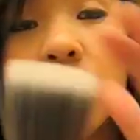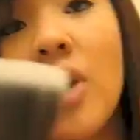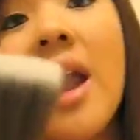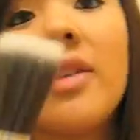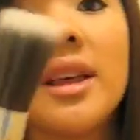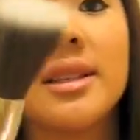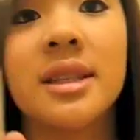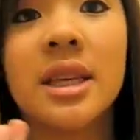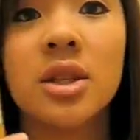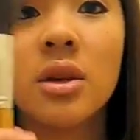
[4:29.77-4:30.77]
try this.
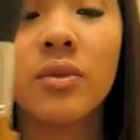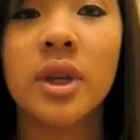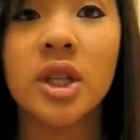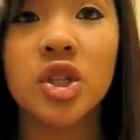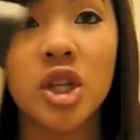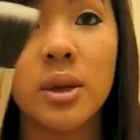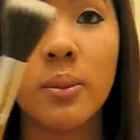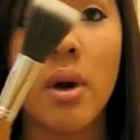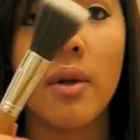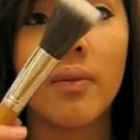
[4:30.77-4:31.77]
These are really cheap
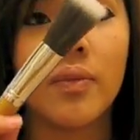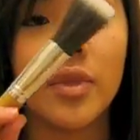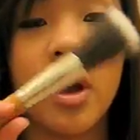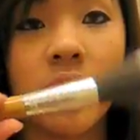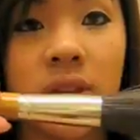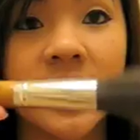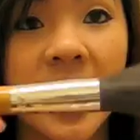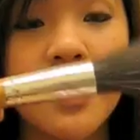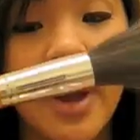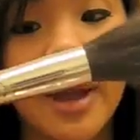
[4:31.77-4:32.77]
on the
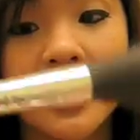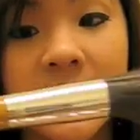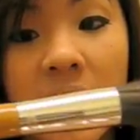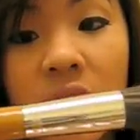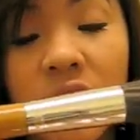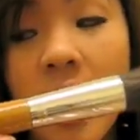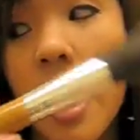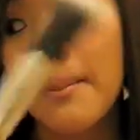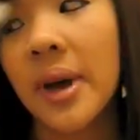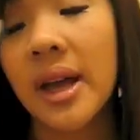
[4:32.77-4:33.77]
site by itself,
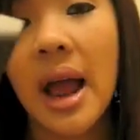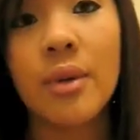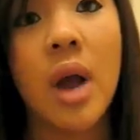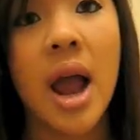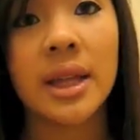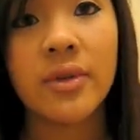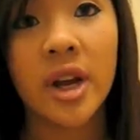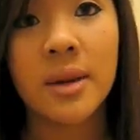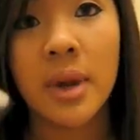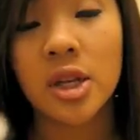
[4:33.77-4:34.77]
but I would highly
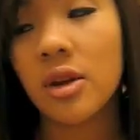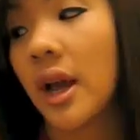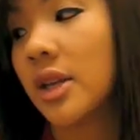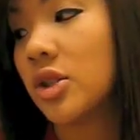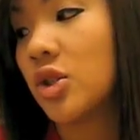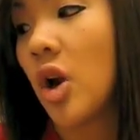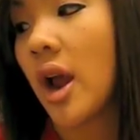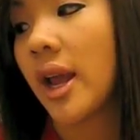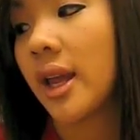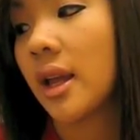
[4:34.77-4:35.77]
recommend you guys
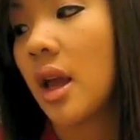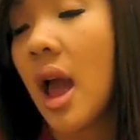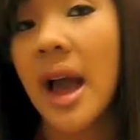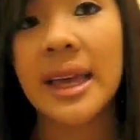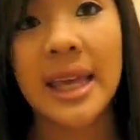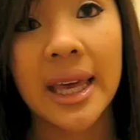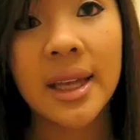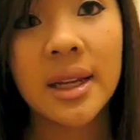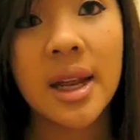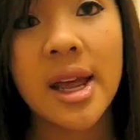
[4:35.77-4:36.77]
trying a
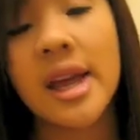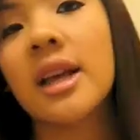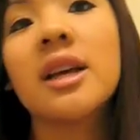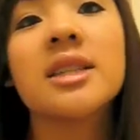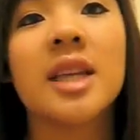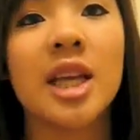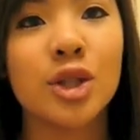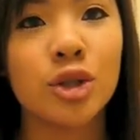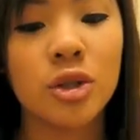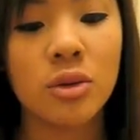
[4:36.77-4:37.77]
kit because the
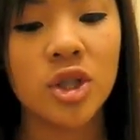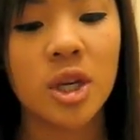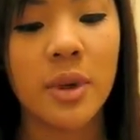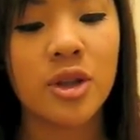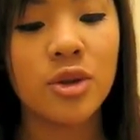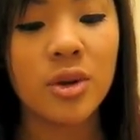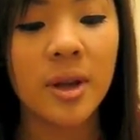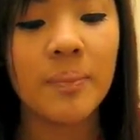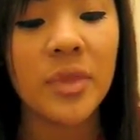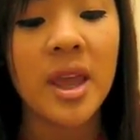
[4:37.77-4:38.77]
kits are so cheap, and you
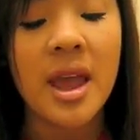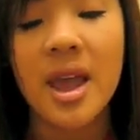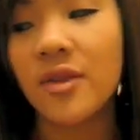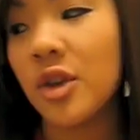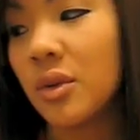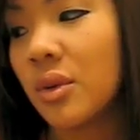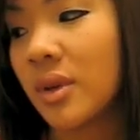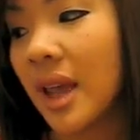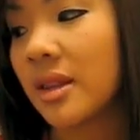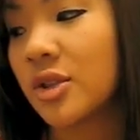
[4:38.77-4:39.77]
can, if you
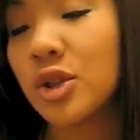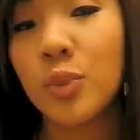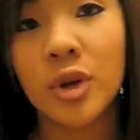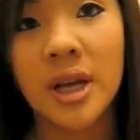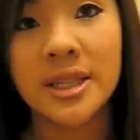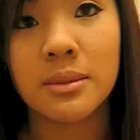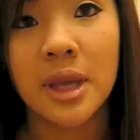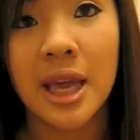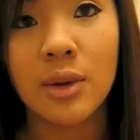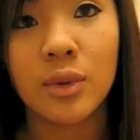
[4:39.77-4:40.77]
get the super custom
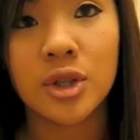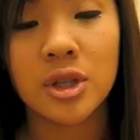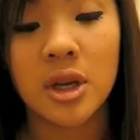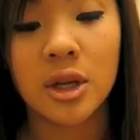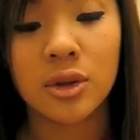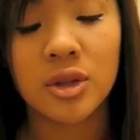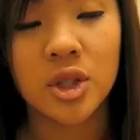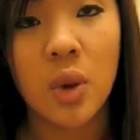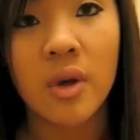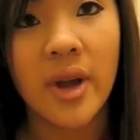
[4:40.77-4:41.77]
kit, which includes
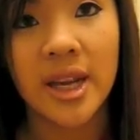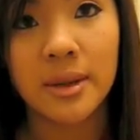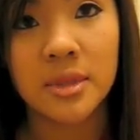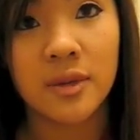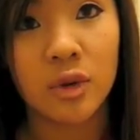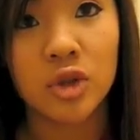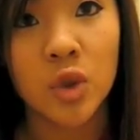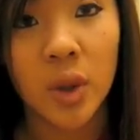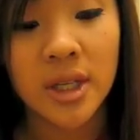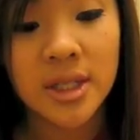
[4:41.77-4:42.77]
12 items of your
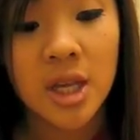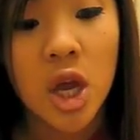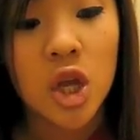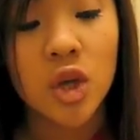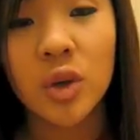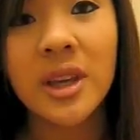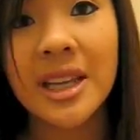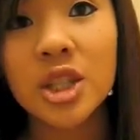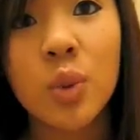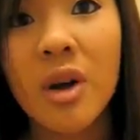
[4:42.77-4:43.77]
choice, you can
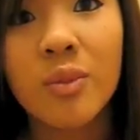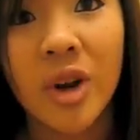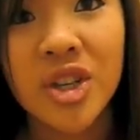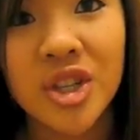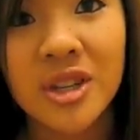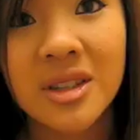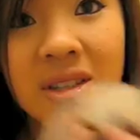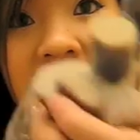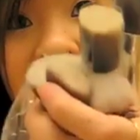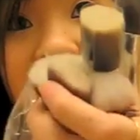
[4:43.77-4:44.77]
get 12 brushes